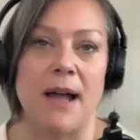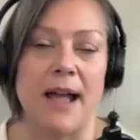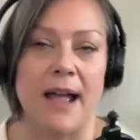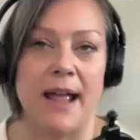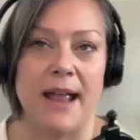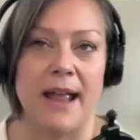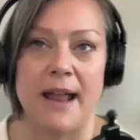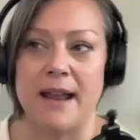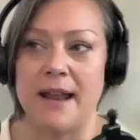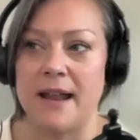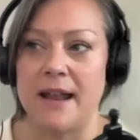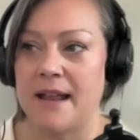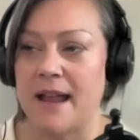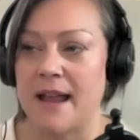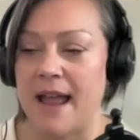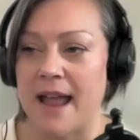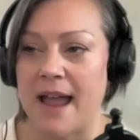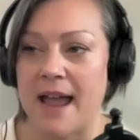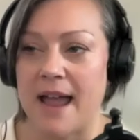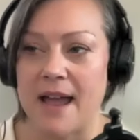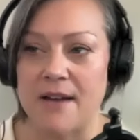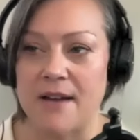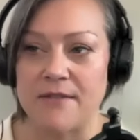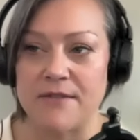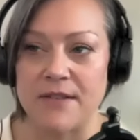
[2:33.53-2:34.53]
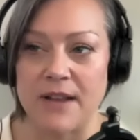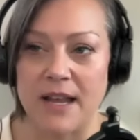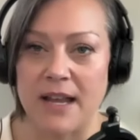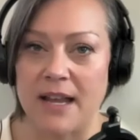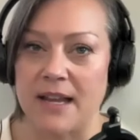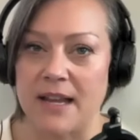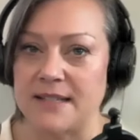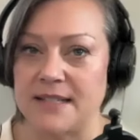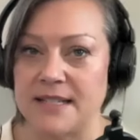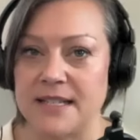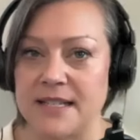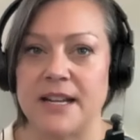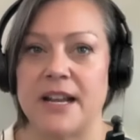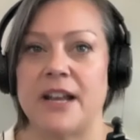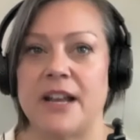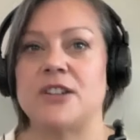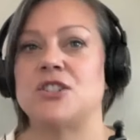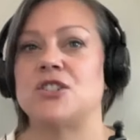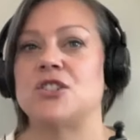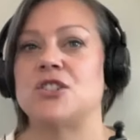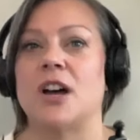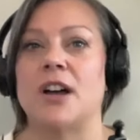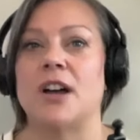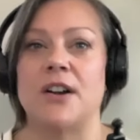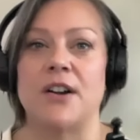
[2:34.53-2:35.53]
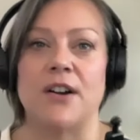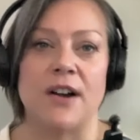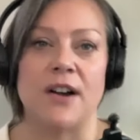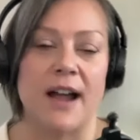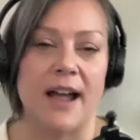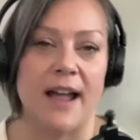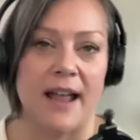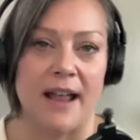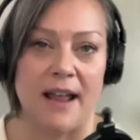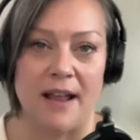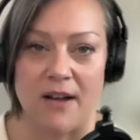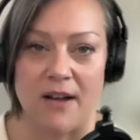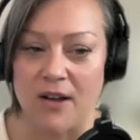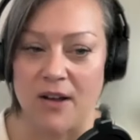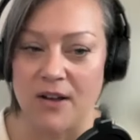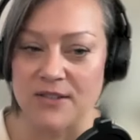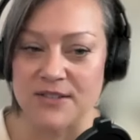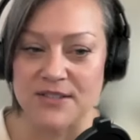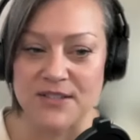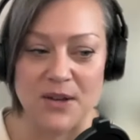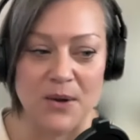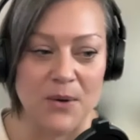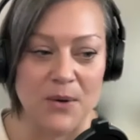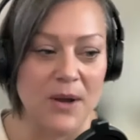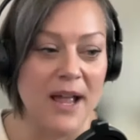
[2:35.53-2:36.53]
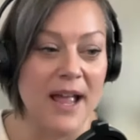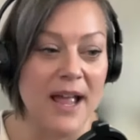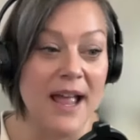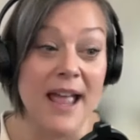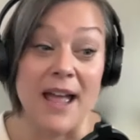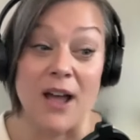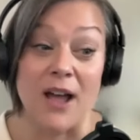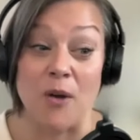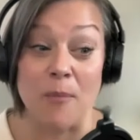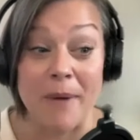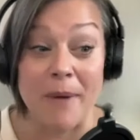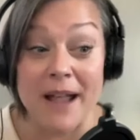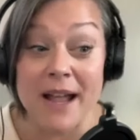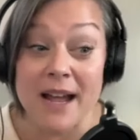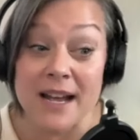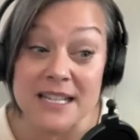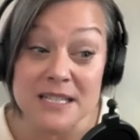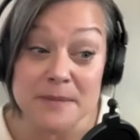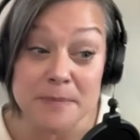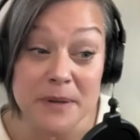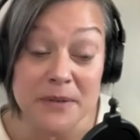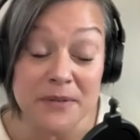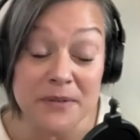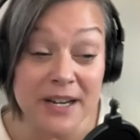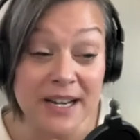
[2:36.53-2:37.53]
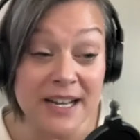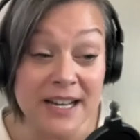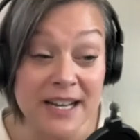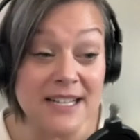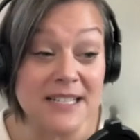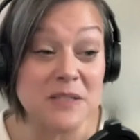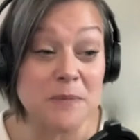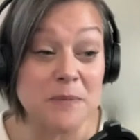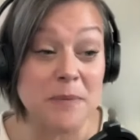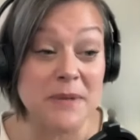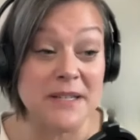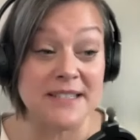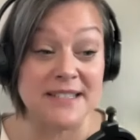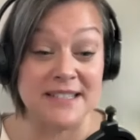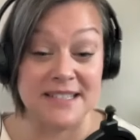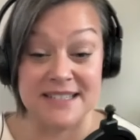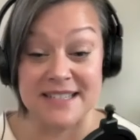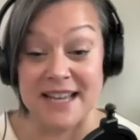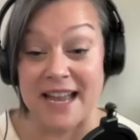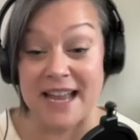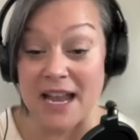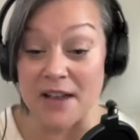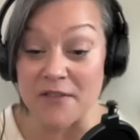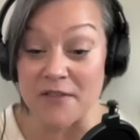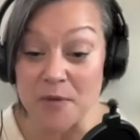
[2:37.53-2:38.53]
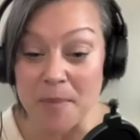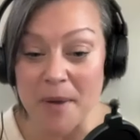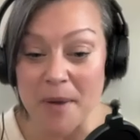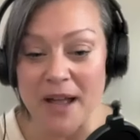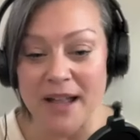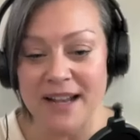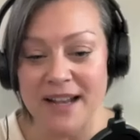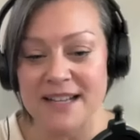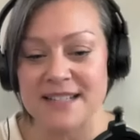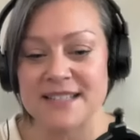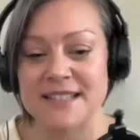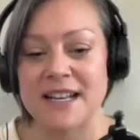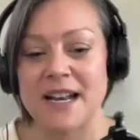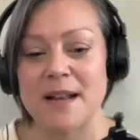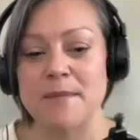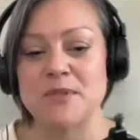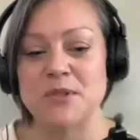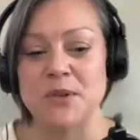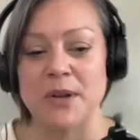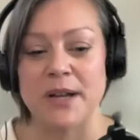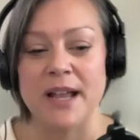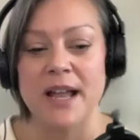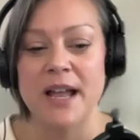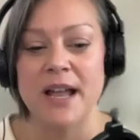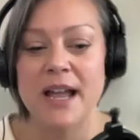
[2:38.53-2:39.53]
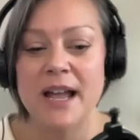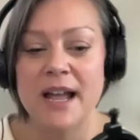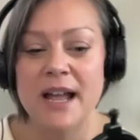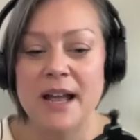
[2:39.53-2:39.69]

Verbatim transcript: I have a teenage daughter. I also help my husband run his business. I have a podcast that I'm doing.